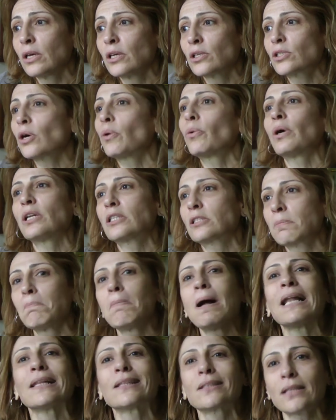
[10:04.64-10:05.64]
So it's
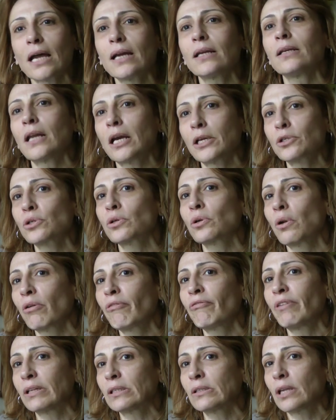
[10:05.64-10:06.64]
multinational
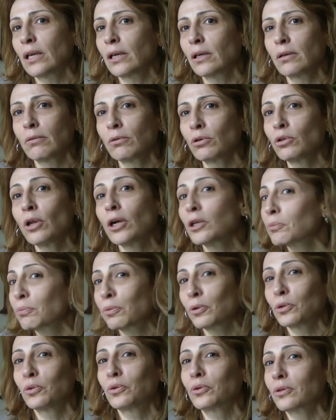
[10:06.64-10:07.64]
funding. You don't
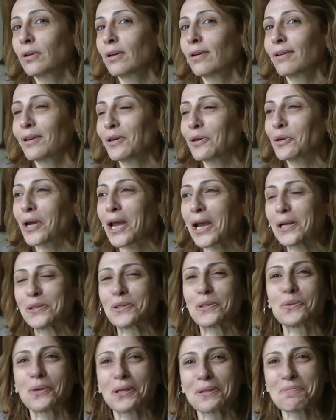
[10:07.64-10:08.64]
put your
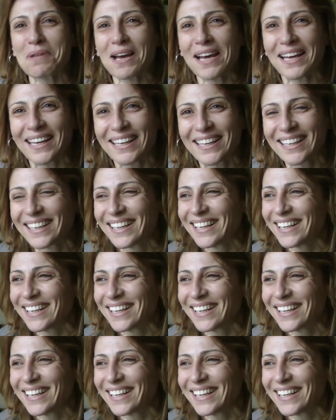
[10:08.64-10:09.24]
eggs in one bag.